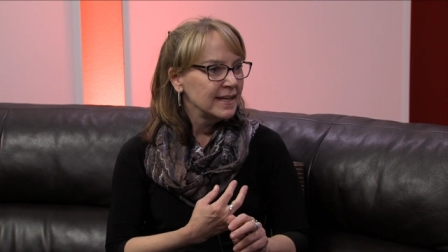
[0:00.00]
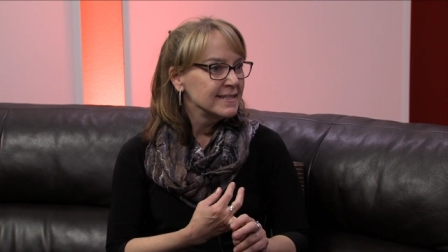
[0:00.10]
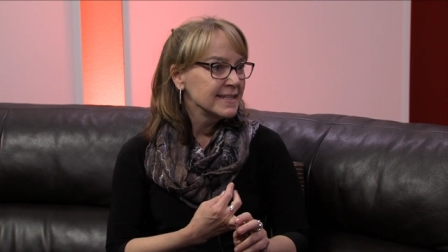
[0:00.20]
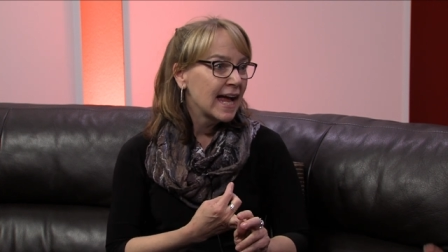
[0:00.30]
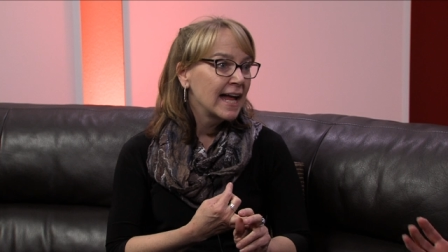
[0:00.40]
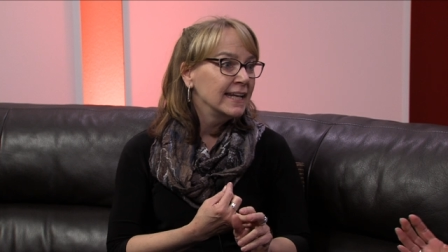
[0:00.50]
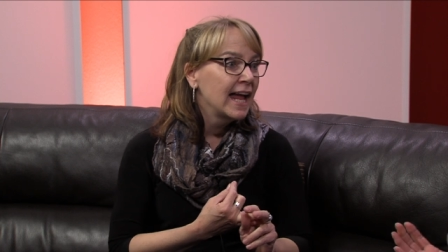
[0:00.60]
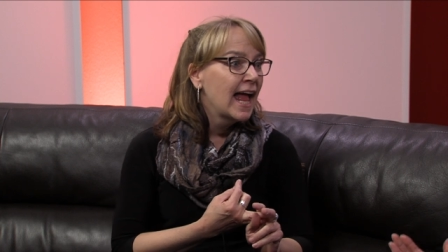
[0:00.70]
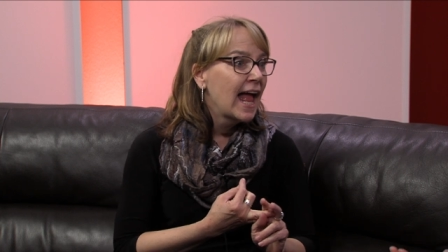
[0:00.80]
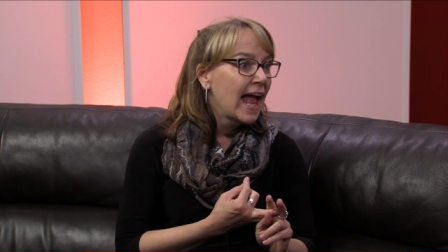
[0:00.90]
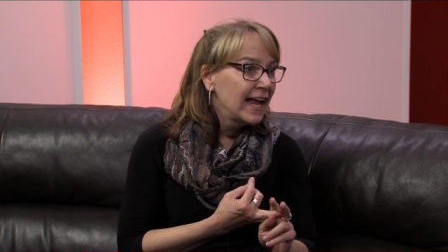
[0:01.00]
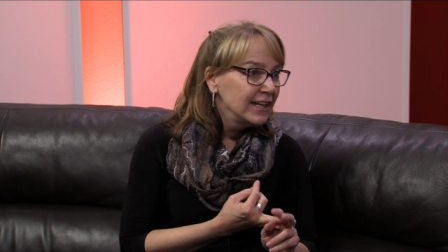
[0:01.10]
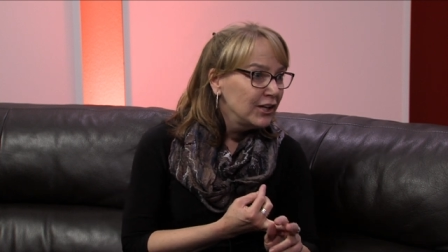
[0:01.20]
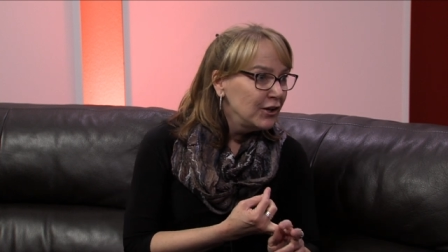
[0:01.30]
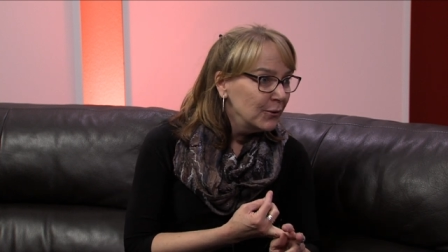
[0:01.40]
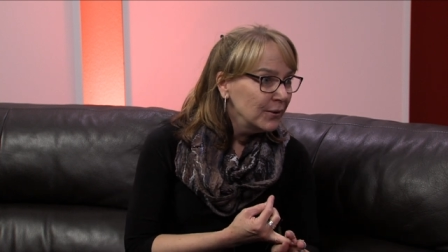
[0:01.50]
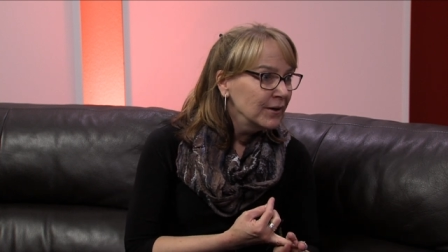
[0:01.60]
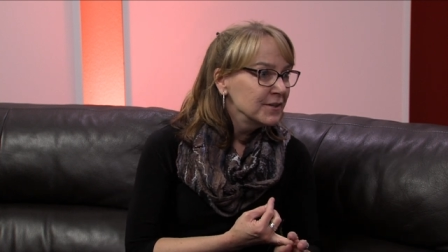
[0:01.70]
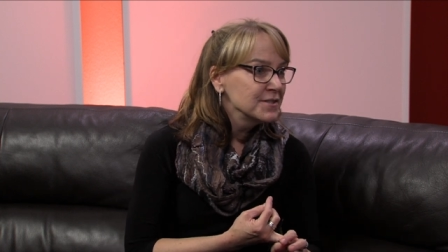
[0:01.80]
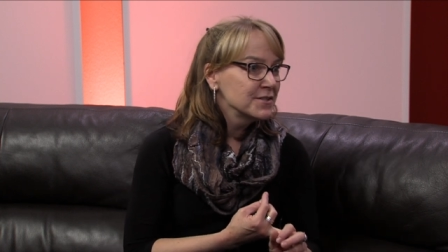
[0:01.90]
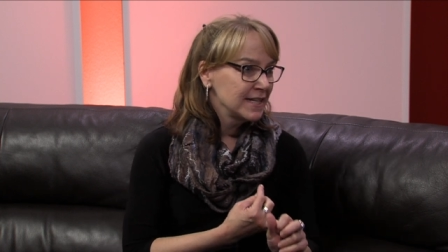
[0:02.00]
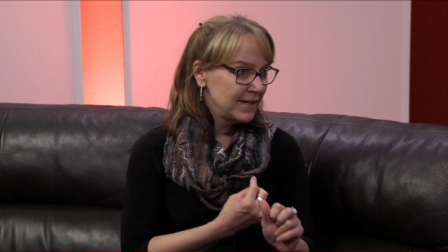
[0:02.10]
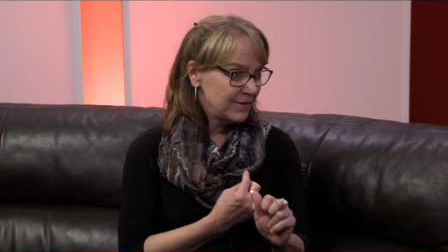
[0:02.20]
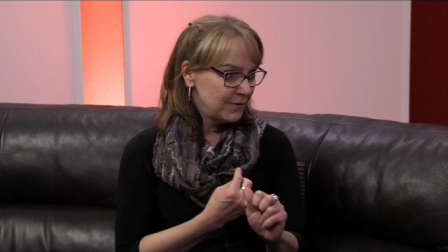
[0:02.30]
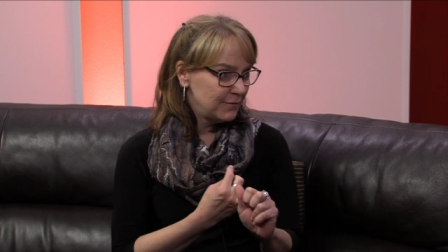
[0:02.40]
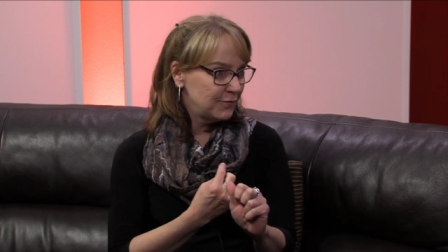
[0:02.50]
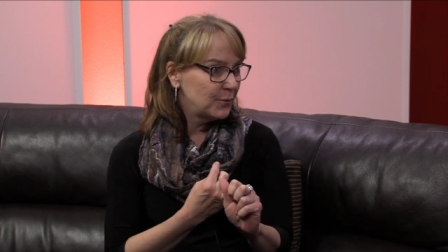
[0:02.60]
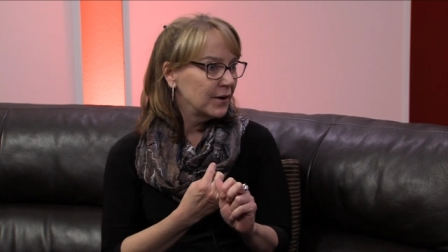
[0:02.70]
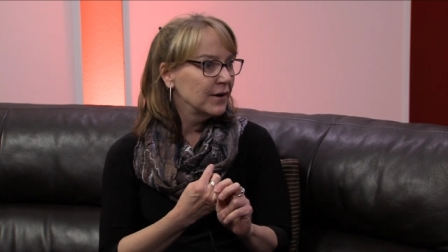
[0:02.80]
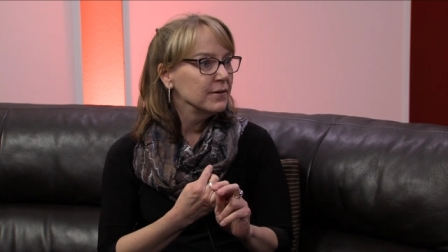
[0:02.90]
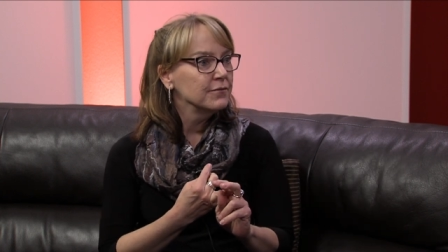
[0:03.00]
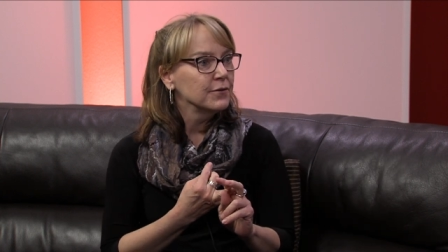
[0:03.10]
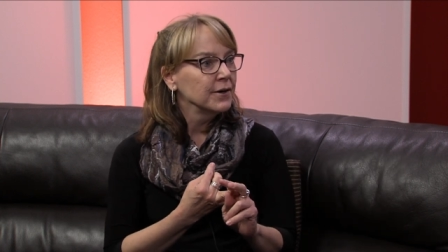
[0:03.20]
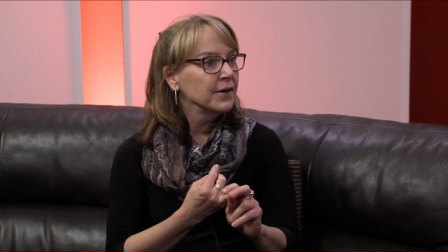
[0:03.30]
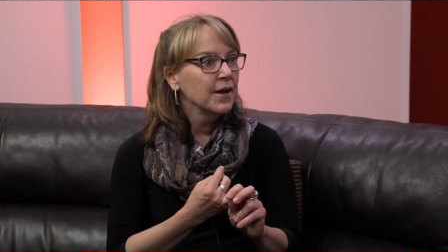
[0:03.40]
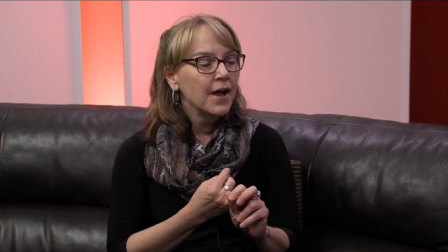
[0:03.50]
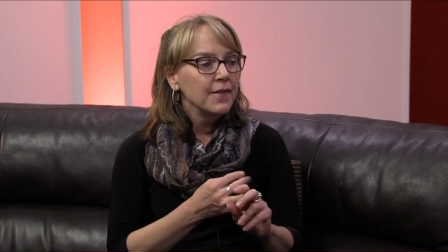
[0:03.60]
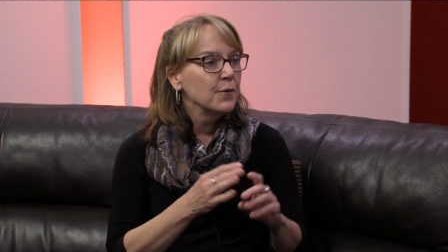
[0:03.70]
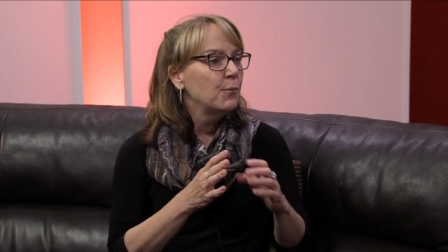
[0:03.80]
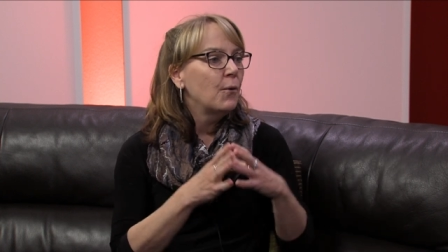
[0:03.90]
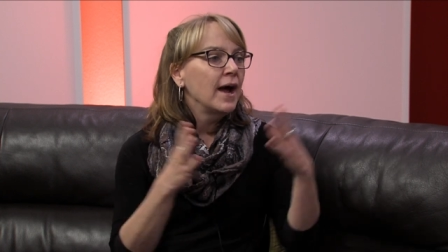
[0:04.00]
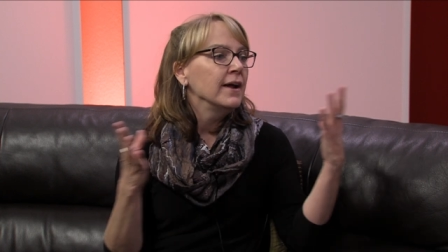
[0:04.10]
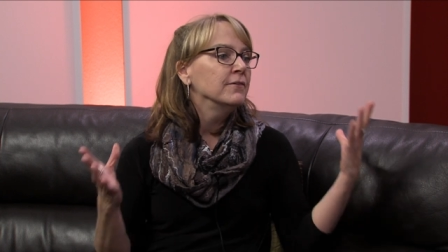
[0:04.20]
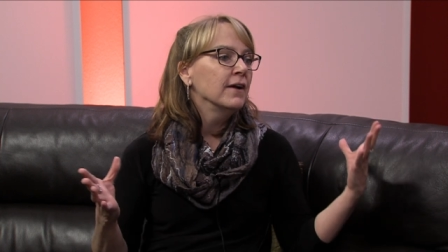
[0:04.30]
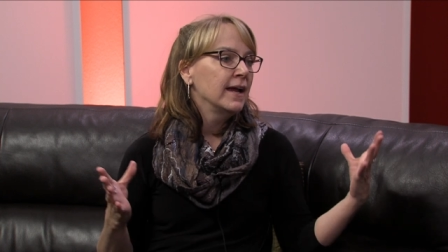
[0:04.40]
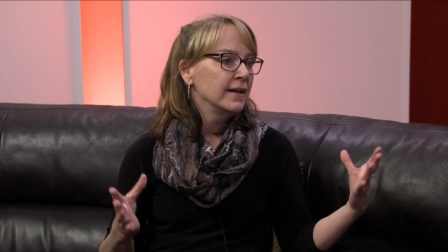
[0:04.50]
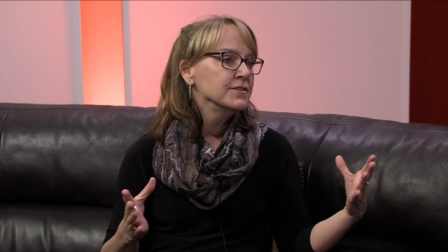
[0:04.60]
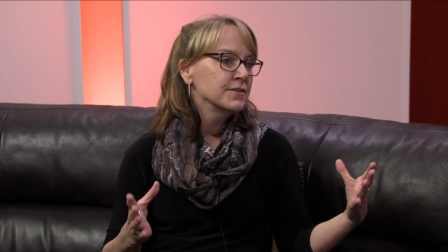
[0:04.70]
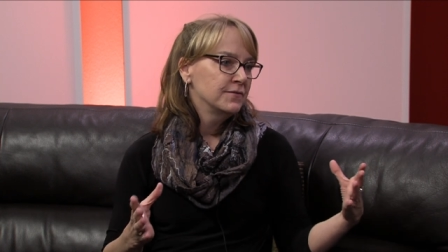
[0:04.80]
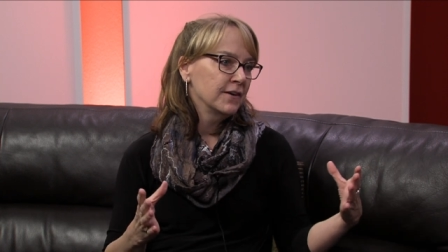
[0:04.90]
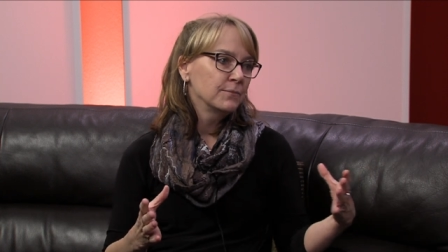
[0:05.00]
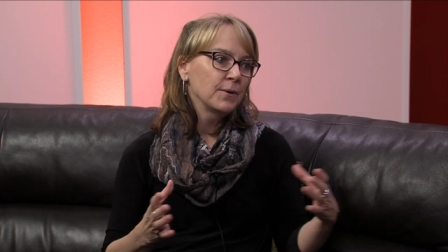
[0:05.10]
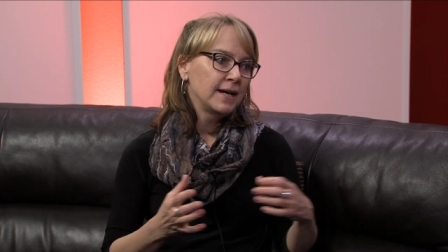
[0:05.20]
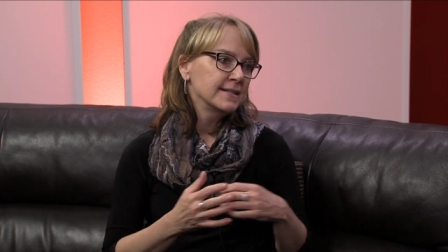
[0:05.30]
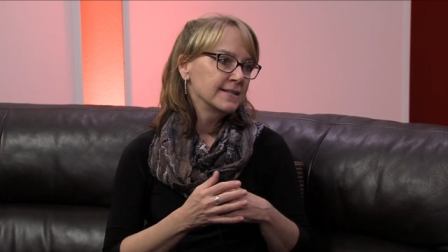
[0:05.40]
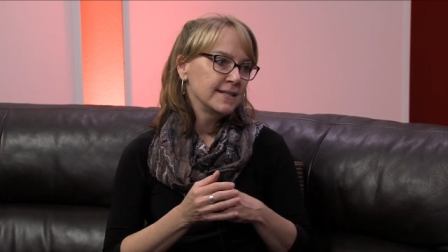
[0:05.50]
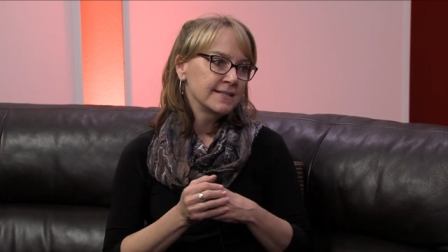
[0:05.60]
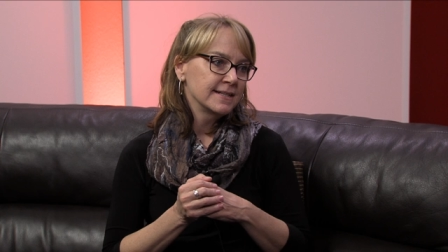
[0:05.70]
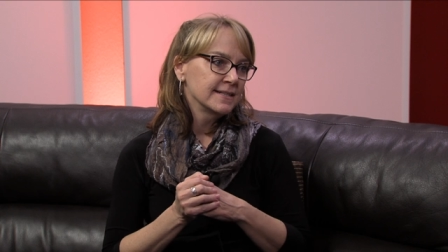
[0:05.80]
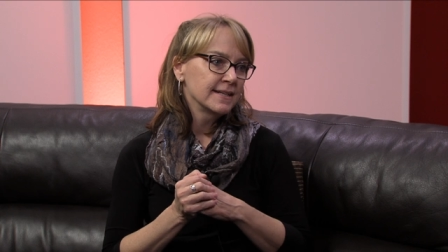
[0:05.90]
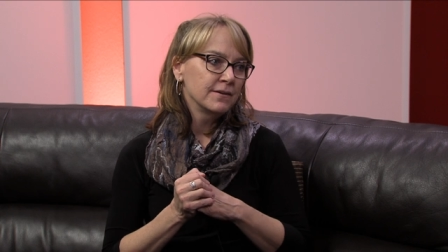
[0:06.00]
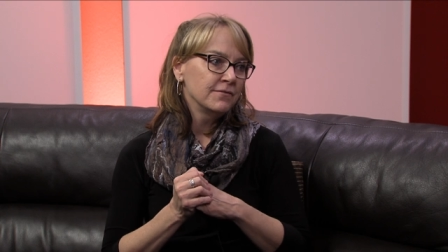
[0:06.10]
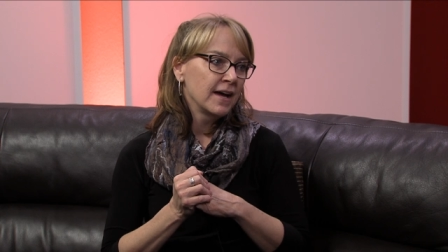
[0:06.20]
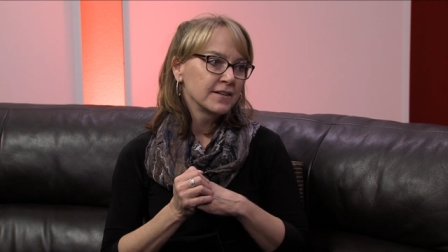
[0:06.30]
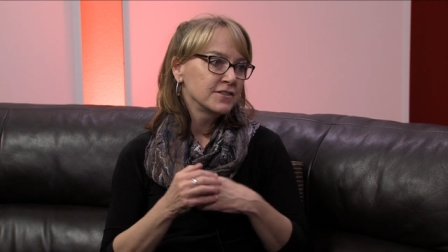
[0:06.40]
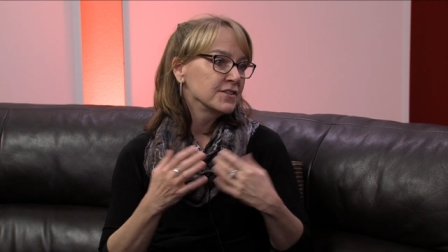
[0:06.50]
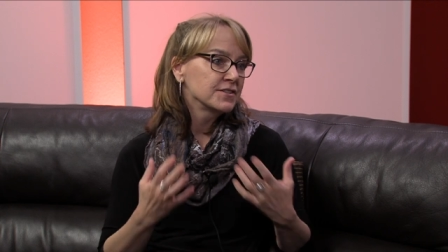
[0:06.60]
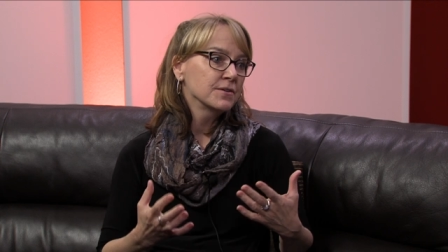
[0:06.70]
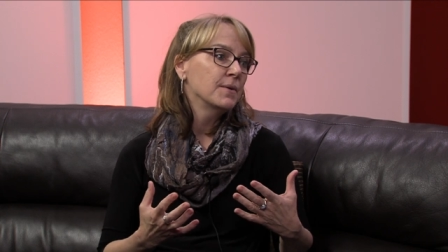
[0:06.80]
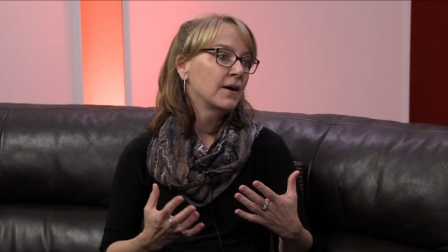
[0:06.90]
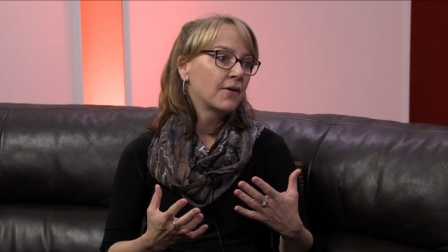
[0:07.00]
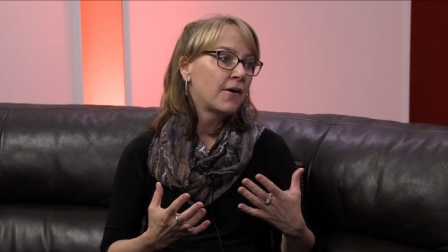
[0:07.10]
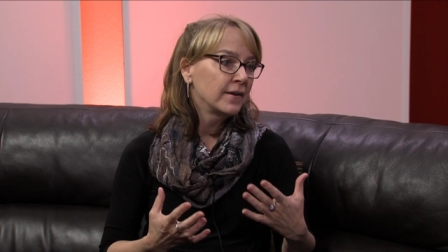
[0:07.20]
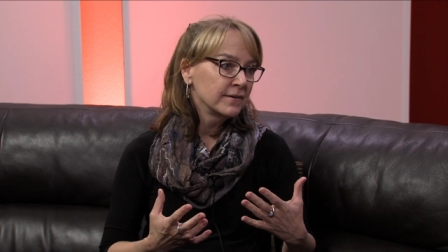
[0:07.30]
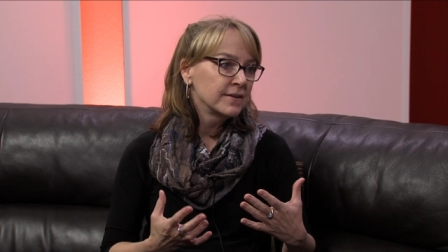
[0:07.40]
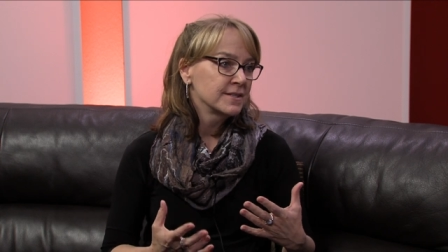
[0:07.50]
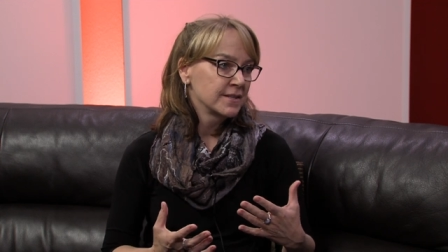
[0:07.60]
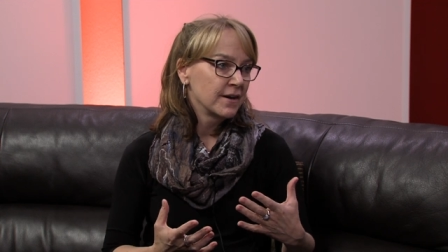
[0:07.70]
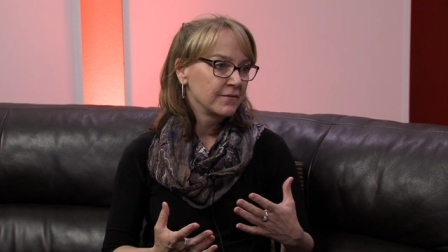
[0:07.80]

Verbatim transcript: More effective. and, and cures Cure. even for, yes. for the wide range of, of brain diseases that affect just about all of us in our